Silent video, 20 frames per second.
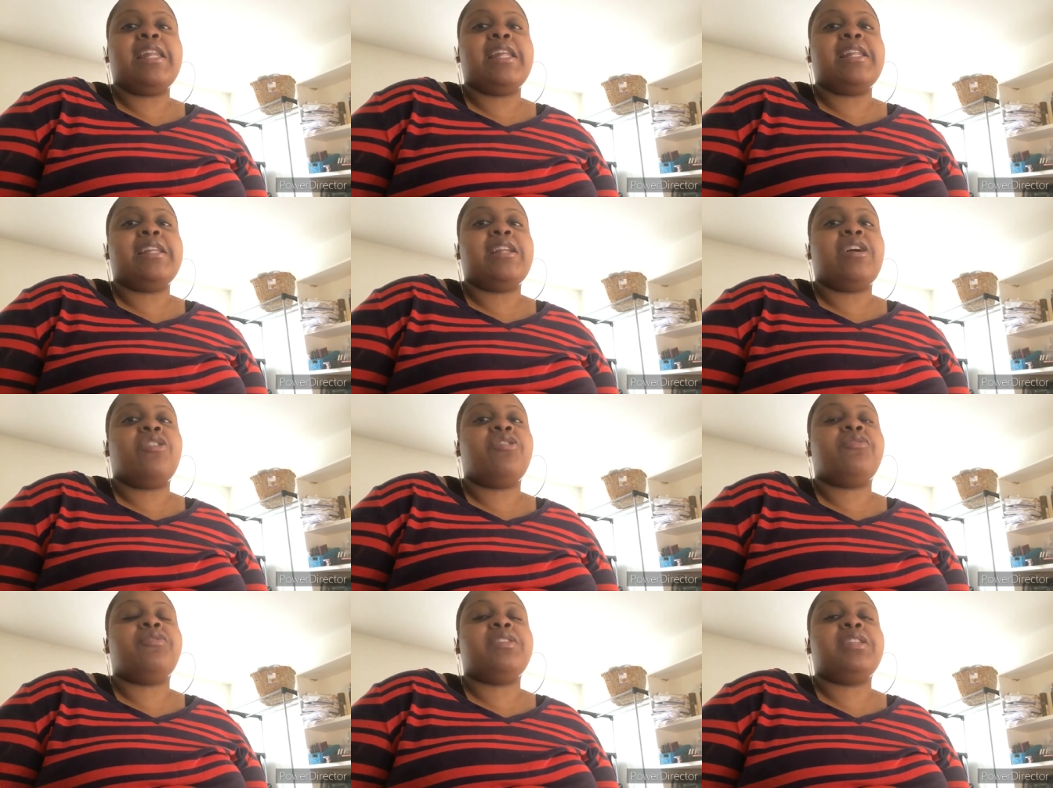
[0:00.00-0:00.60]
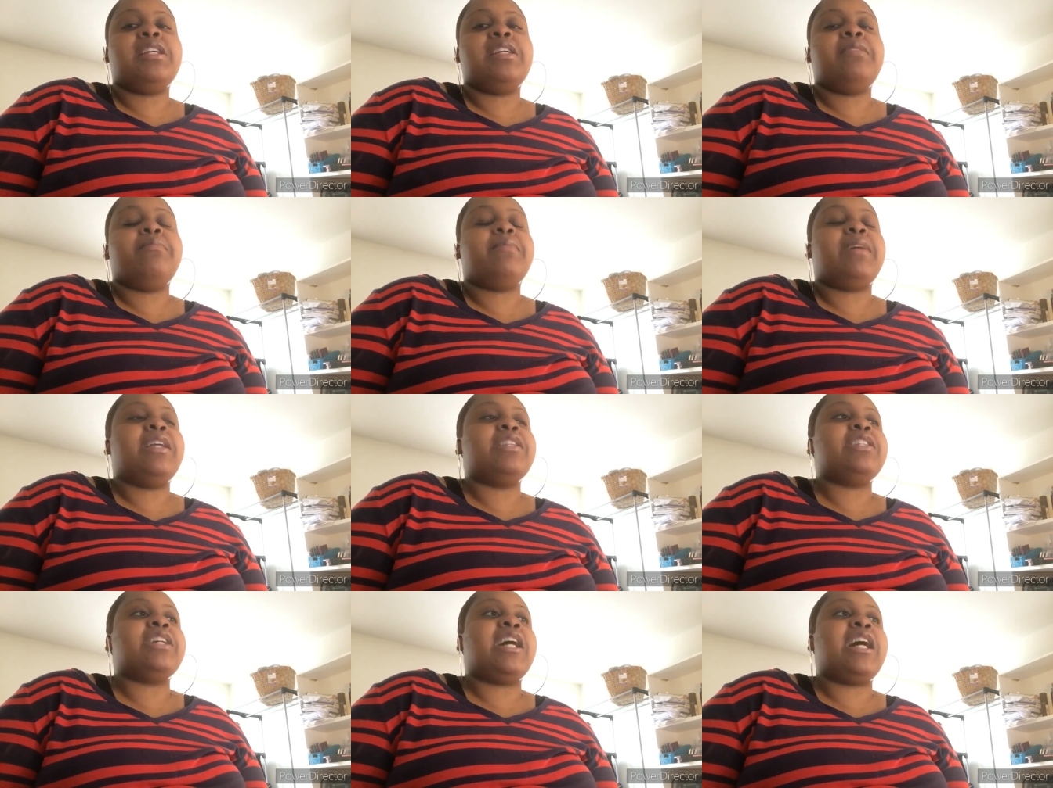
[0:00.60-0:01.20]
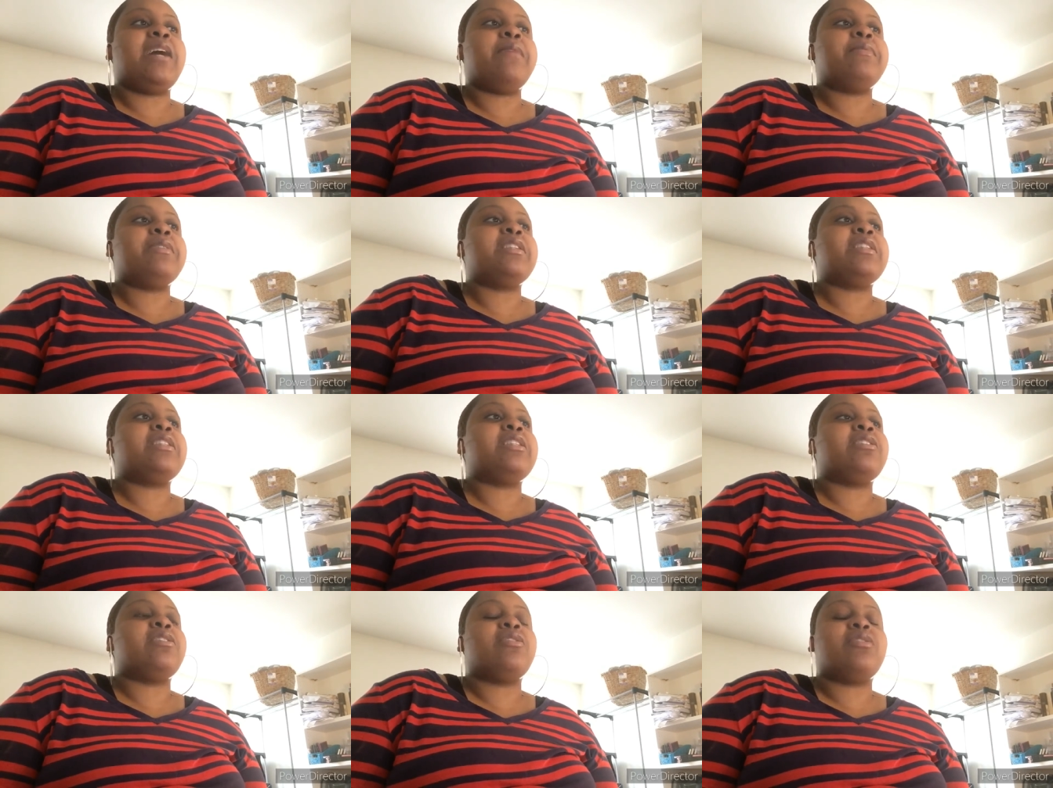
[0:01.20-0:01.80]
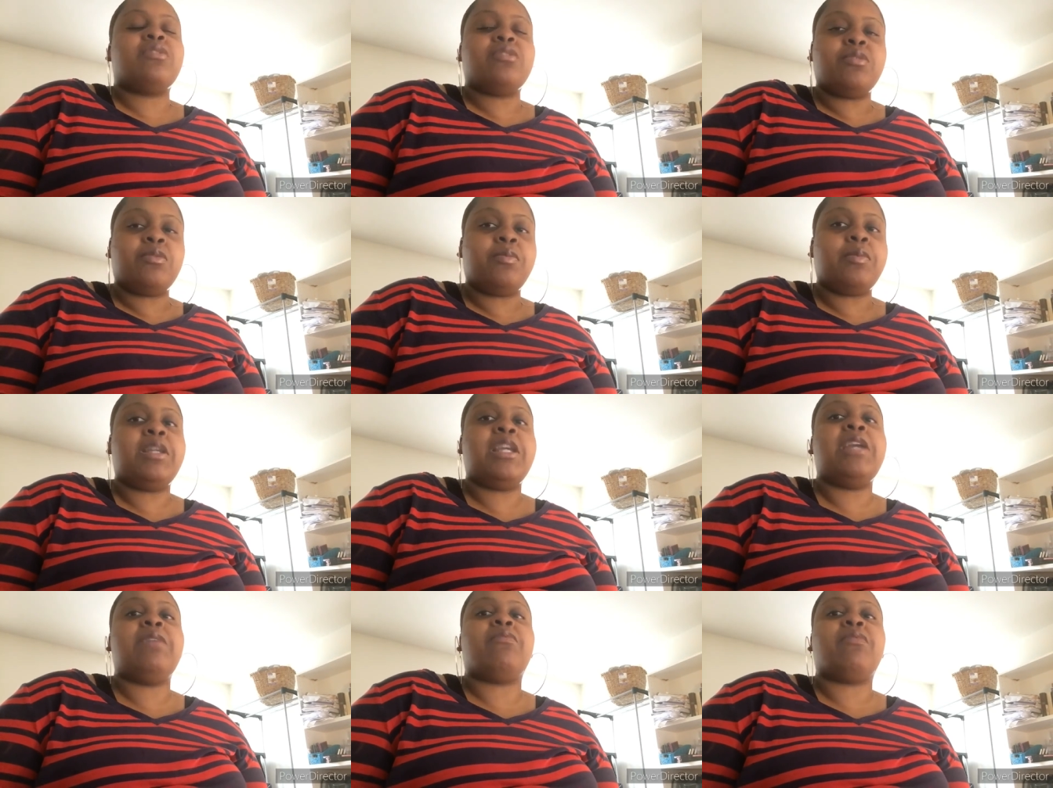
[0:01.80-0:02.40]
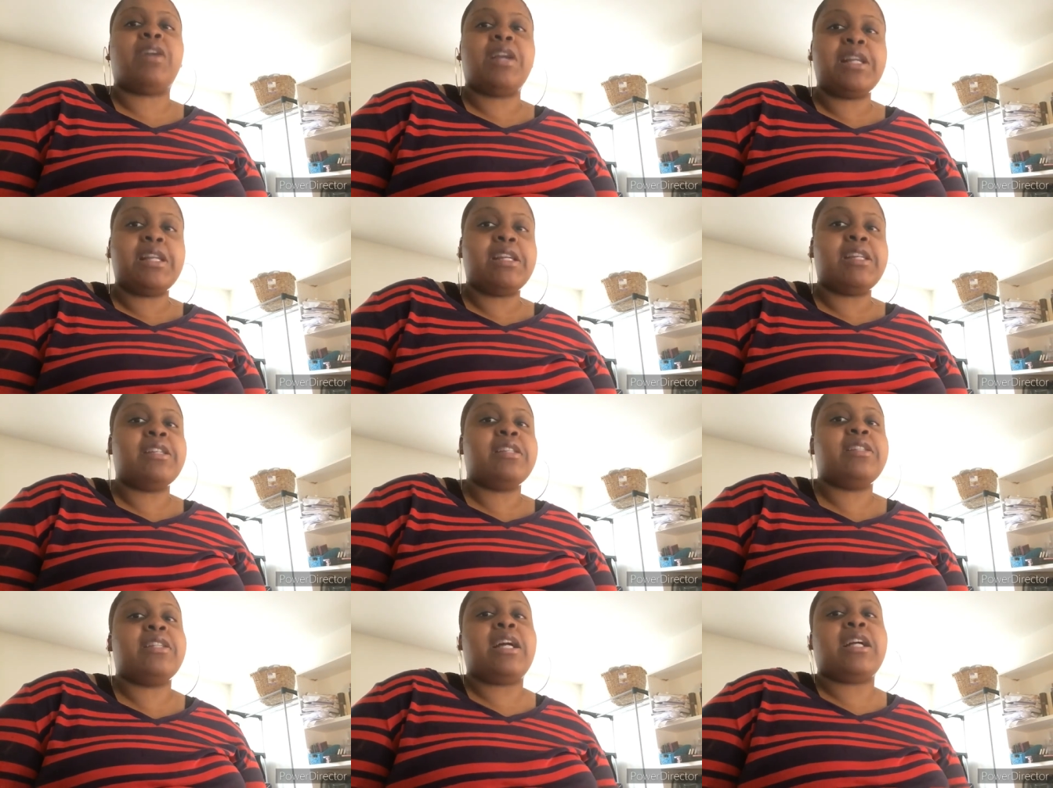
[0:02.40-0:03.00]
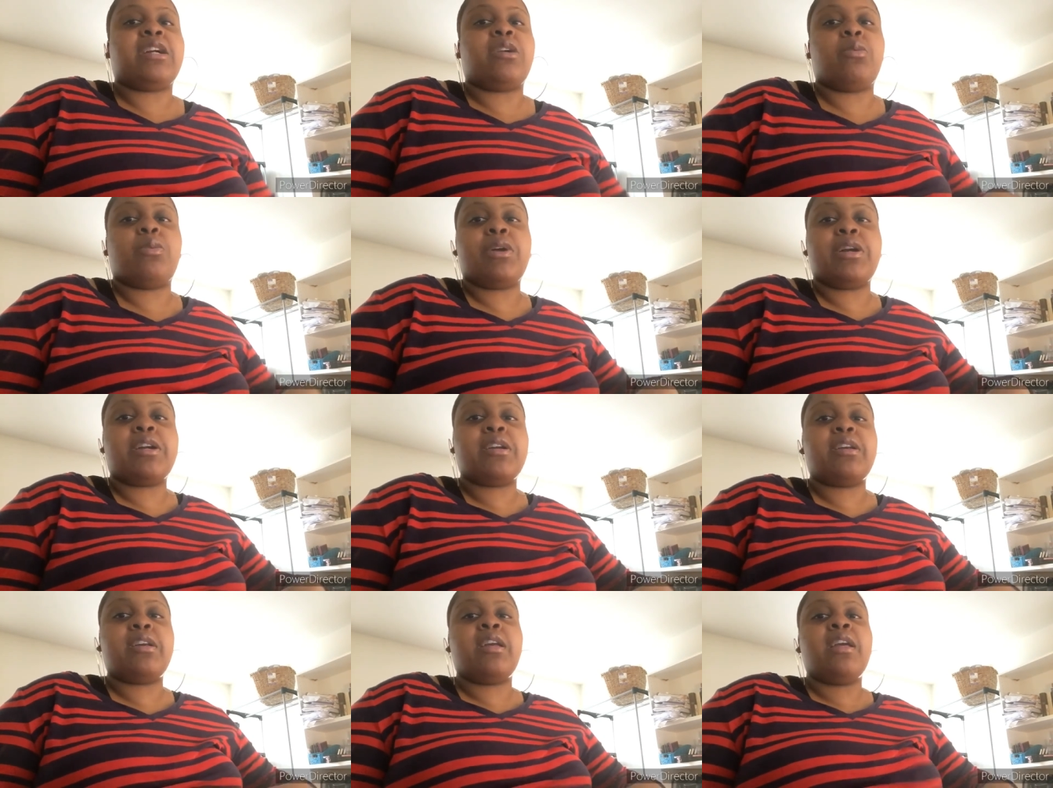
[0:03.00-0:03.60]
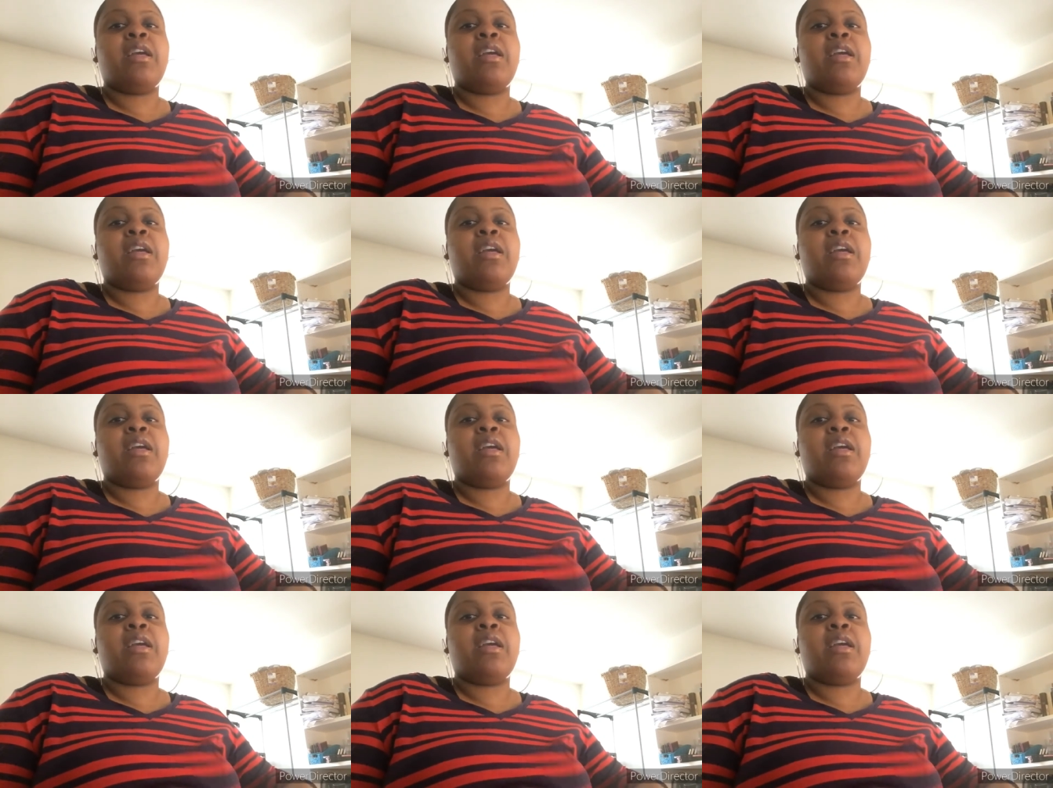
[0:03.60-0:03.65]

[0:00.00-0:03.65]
And hopefully my job is still keep running so I can work